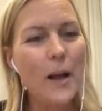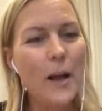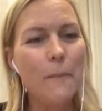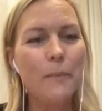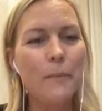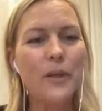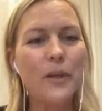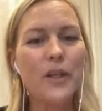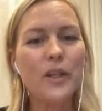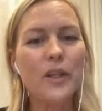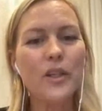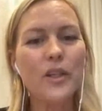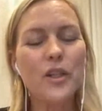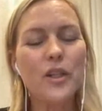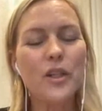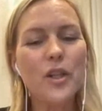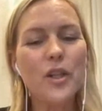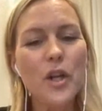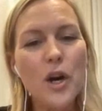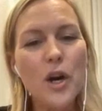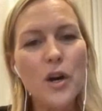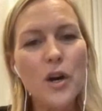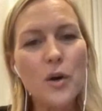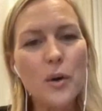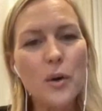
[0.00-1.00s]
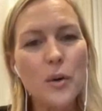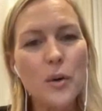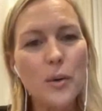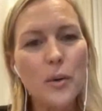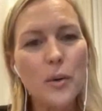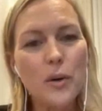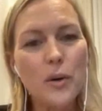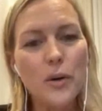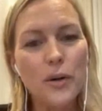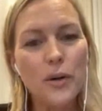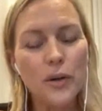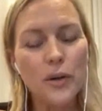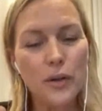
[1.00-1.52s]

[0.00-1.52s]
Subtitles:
Because no